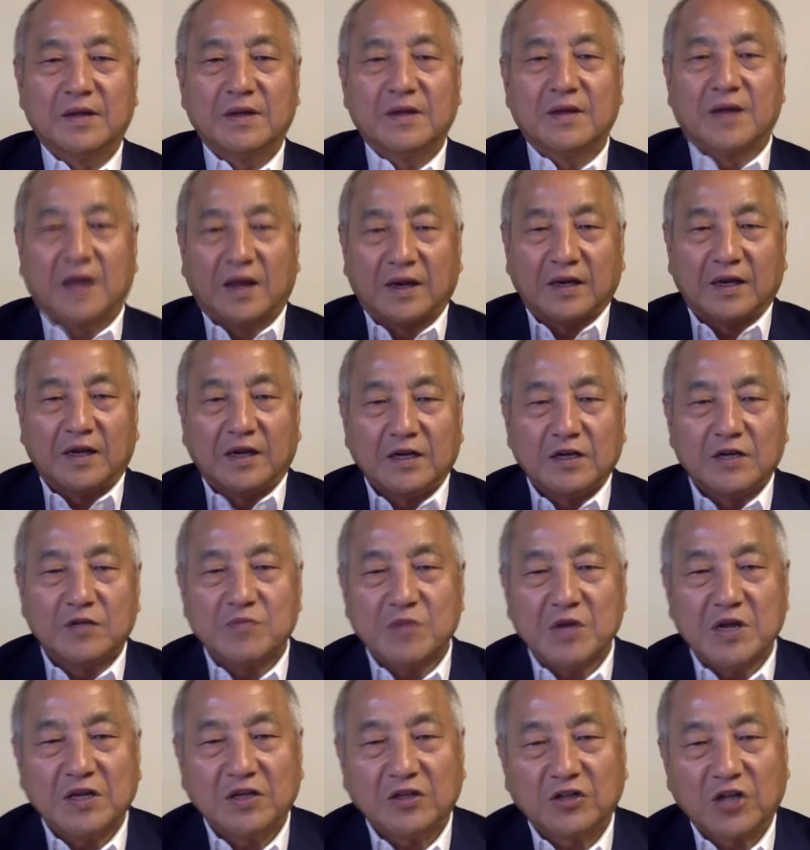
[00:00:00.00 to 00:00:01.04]
And in the
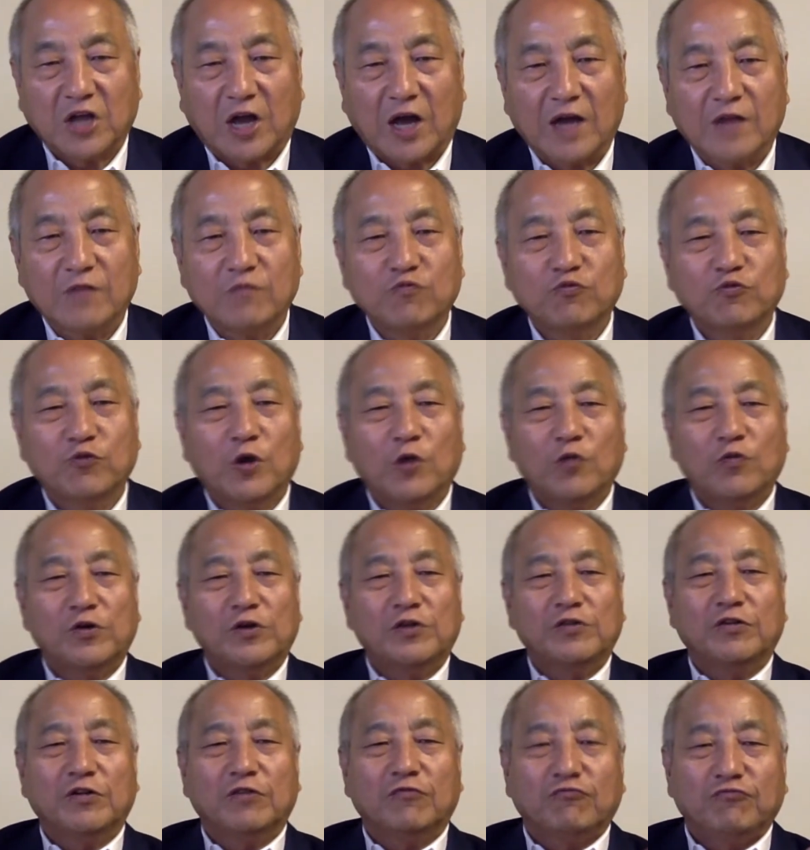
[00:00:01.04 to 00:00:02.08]
meantime, we
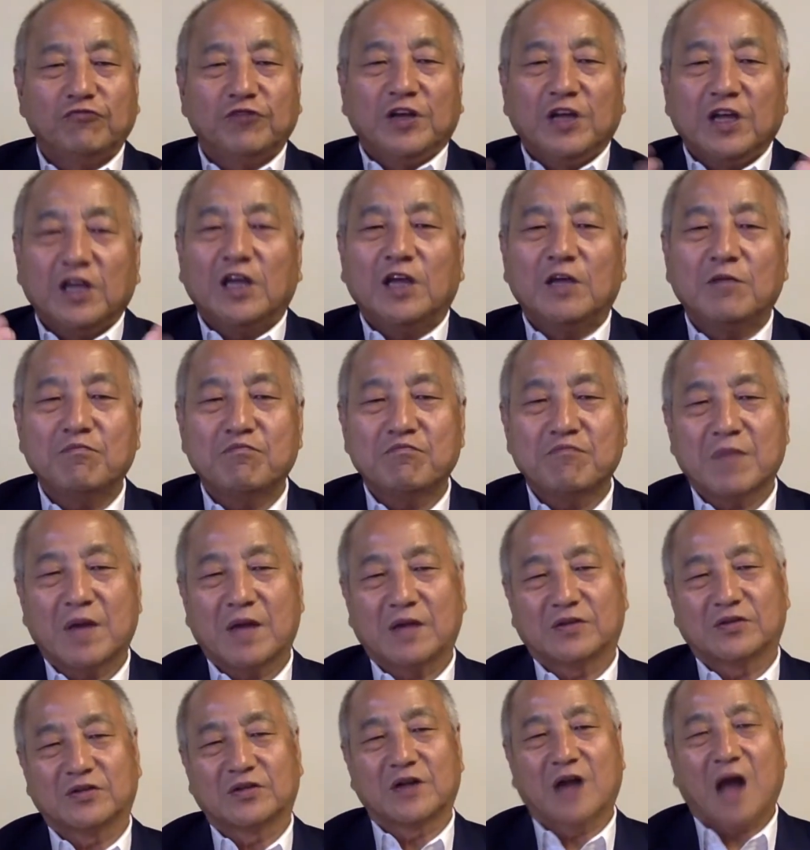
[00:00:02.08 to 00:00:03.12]
will
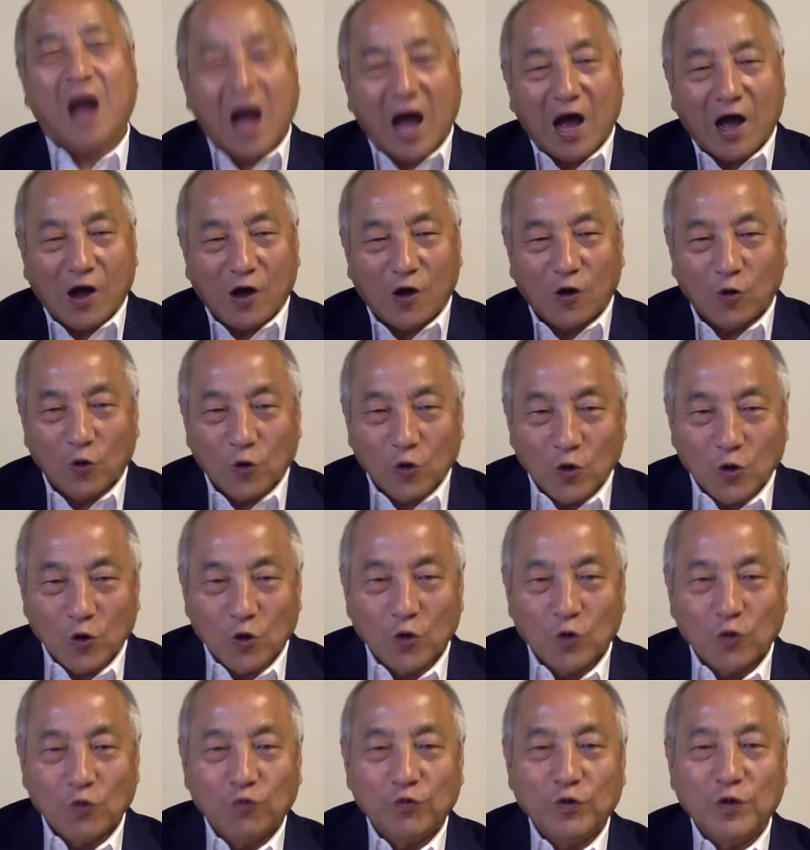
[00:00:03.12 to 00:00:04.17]
reimagine how
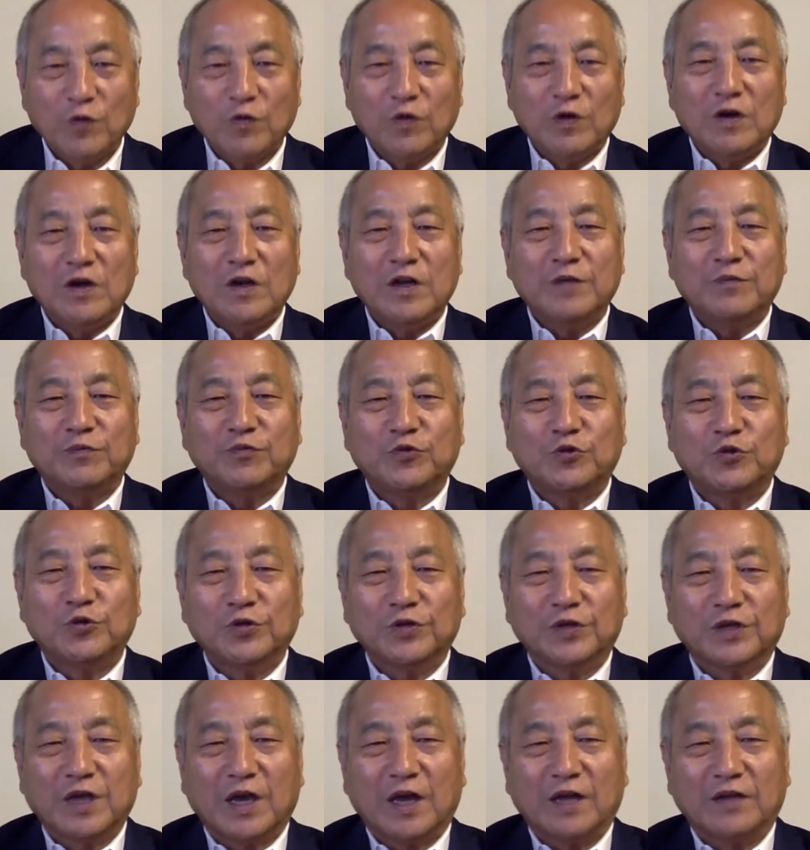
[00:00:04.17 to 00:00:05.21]
we will live
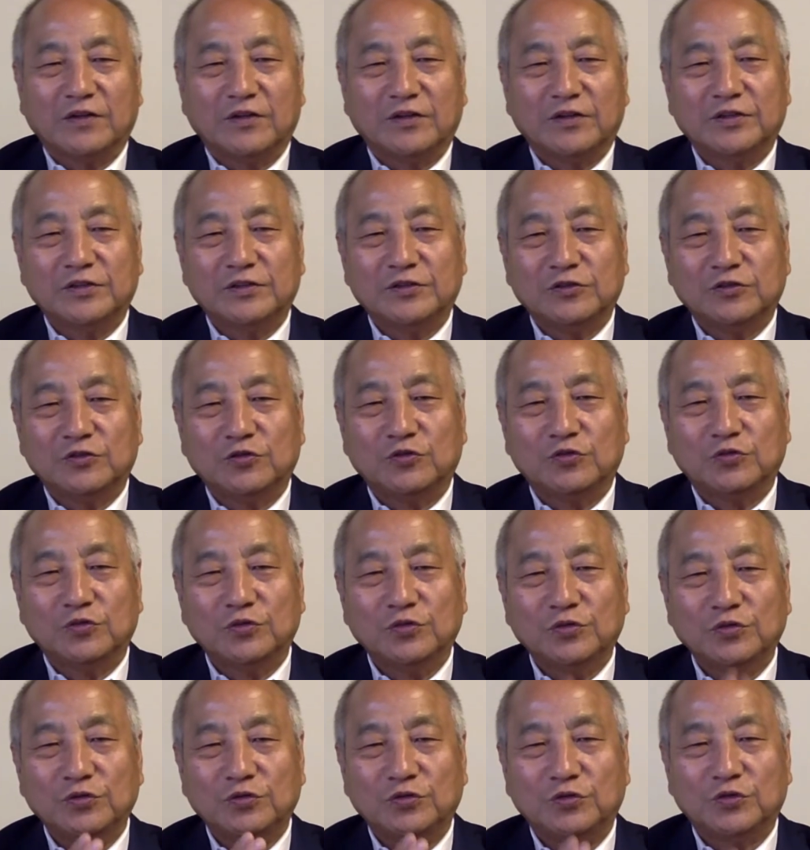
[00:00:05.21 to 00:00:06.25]
together
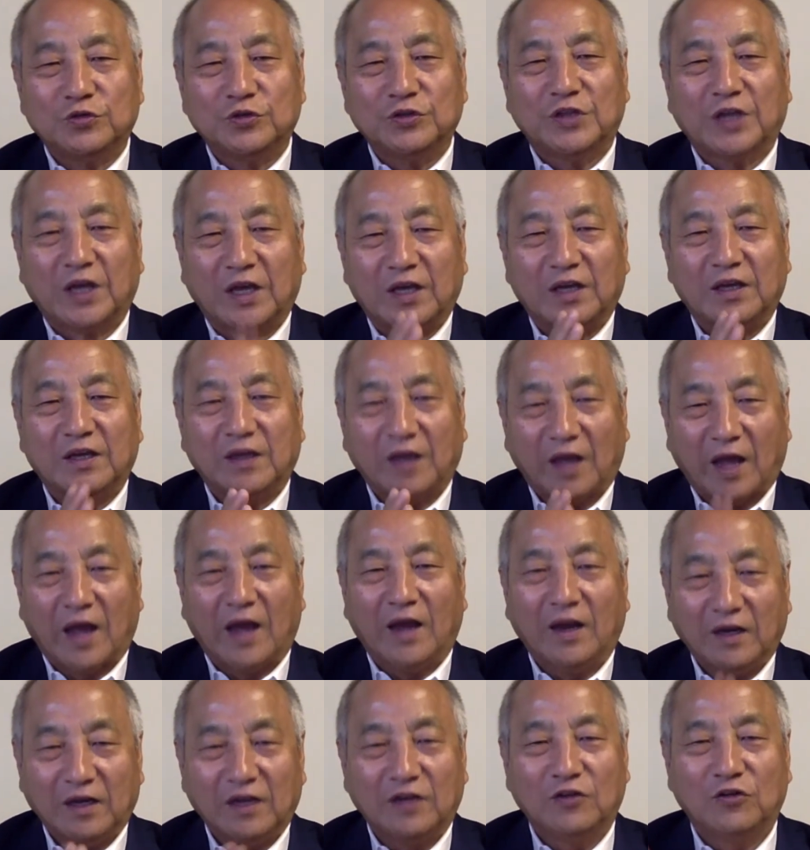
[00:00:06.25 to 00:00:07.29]
through today
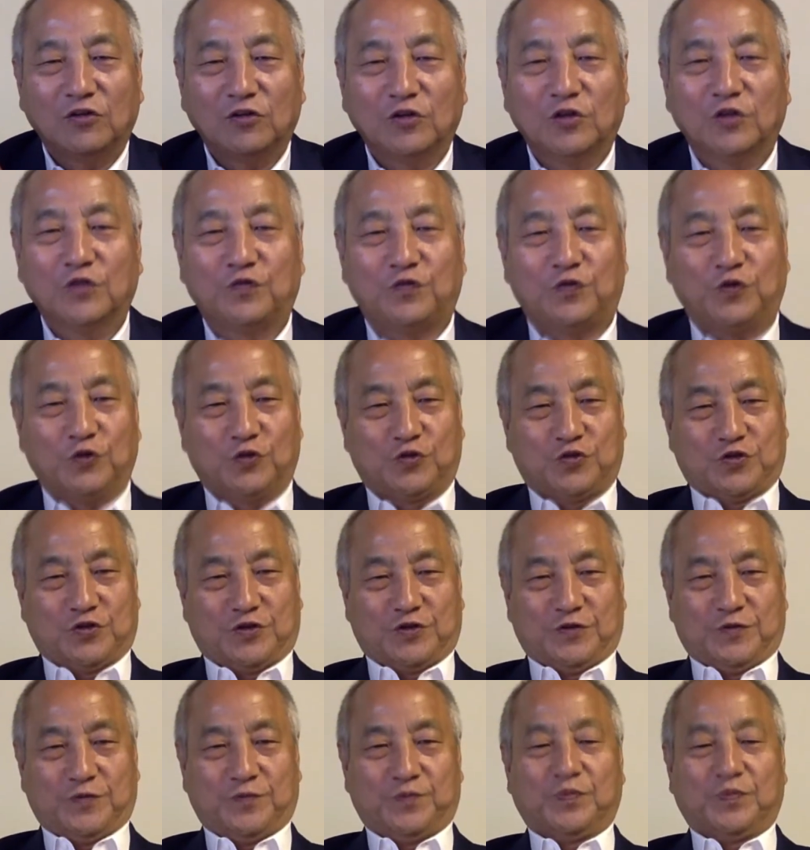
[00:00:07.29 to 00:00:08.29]
and into the future.